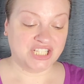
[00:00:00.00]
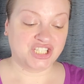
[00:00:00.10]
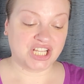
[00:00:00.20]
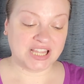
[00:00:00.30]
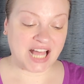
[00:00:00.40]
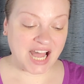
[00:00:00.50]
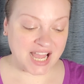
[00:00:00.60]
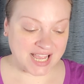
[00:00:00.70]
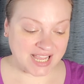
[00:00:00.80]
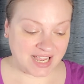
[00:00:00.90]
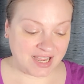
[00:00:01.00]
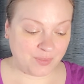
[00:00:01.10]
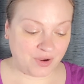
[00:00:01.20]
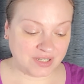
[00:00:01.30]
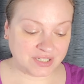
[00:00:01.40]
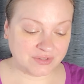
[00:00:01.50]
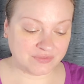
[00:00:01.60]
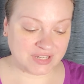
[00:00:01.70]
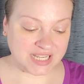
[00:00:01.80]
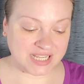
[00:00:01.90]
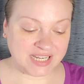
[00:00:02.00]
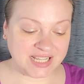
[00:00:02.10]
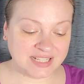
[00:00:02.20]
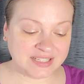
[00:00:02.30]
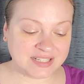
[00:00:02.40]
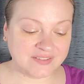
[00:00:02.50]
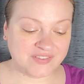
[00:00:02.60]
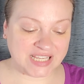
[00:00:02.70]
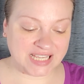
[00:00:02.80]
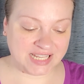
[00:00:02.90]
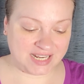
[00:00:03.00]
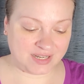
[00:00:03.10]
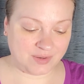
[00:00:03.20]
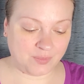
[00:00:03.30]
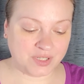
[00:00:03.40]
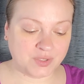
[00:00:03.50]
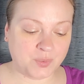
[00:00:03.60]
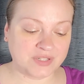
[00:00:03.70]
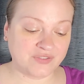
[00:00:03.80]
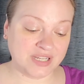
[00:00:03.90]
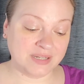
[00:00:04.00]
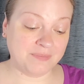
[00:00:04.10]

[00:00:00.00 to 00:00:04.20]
July, I want to read East of Eden, which was written